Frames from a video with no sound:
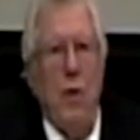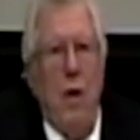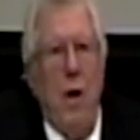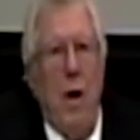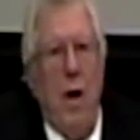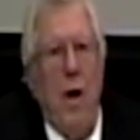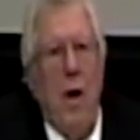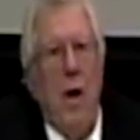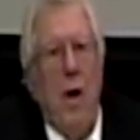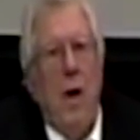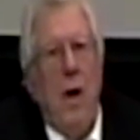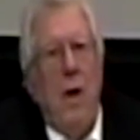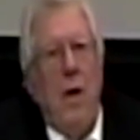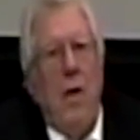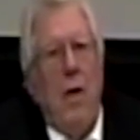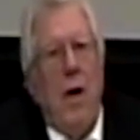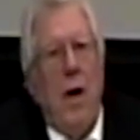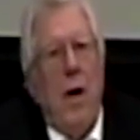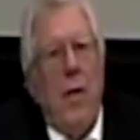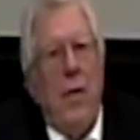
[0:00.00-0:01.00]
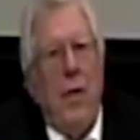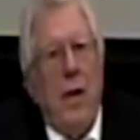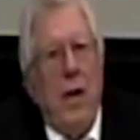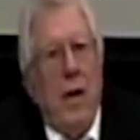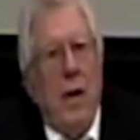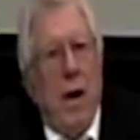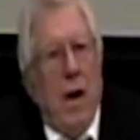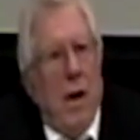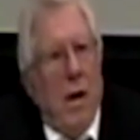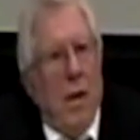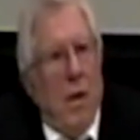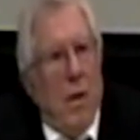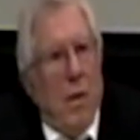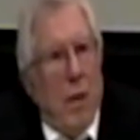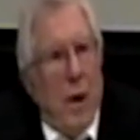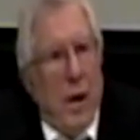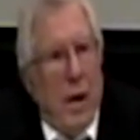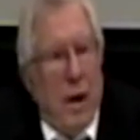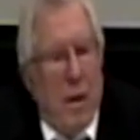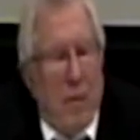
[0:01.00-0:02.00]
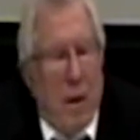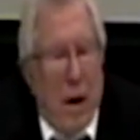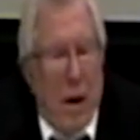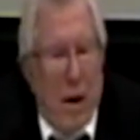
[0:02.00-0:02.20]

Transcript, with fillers: or, or Athena or whatever.